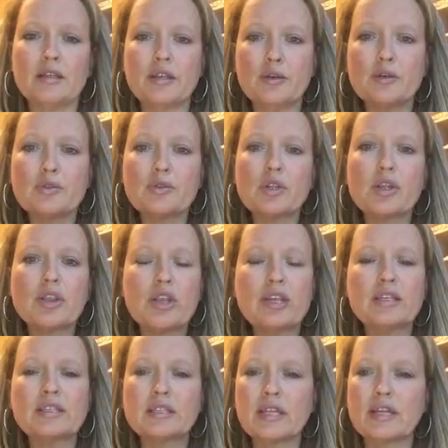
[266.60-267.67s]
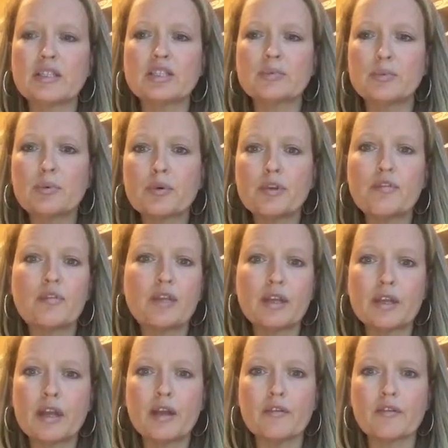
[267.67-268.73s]
those are the things that I just briefly
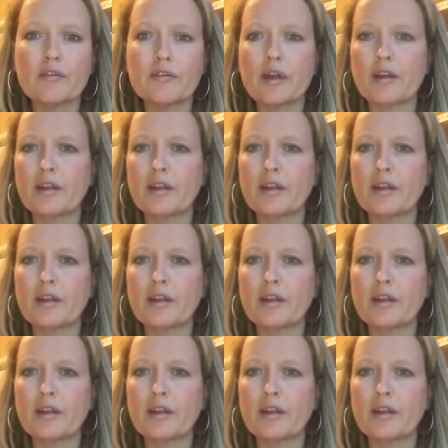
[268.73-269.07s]
cover.